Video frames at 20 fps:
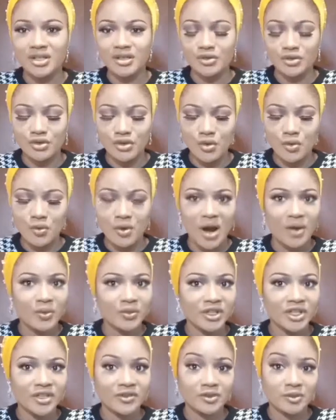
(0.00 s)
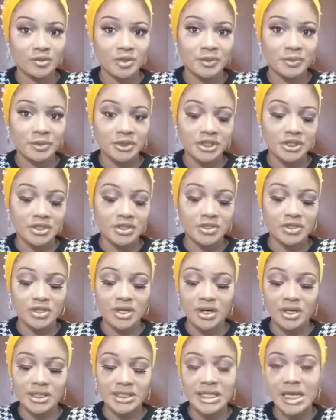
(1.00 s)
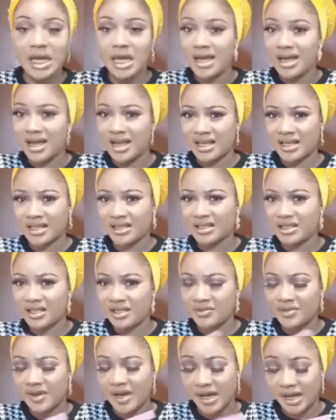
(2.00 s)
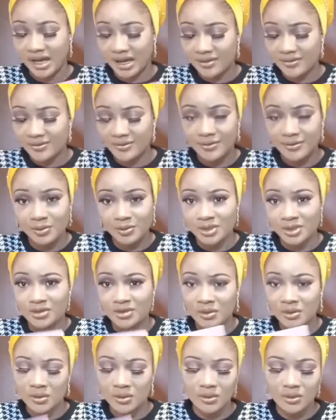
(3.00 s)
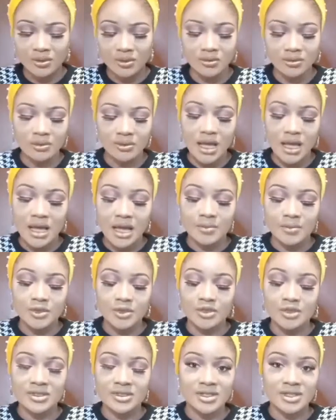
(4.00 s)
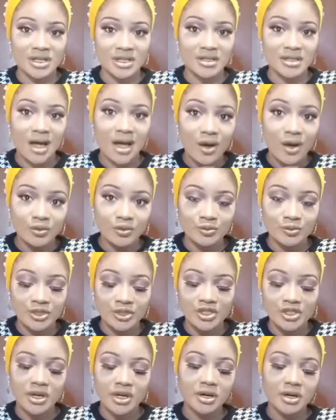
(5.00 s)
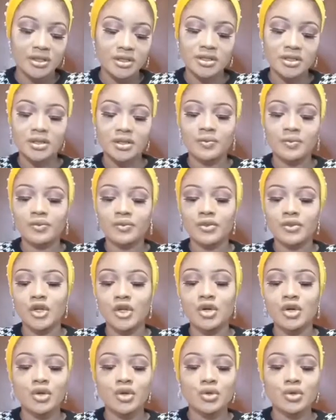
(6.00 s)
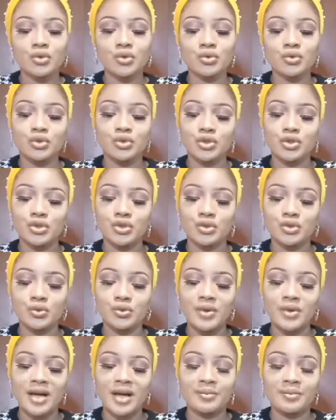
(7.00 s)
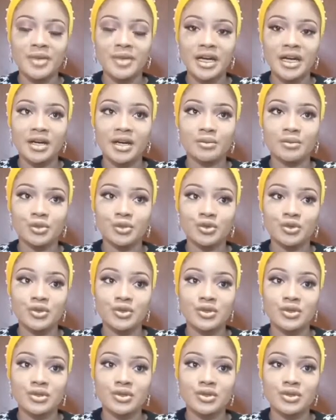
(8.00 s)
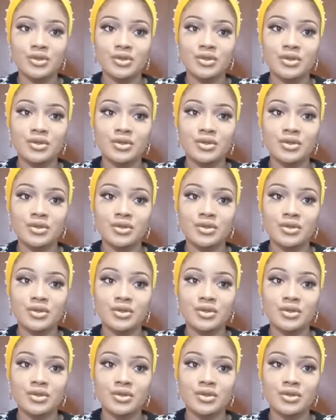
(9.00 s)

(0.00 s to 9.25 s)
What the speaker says: No, I won't give all my money to charity. I can give half, but not all, because then I would be charity. Who do you admire most?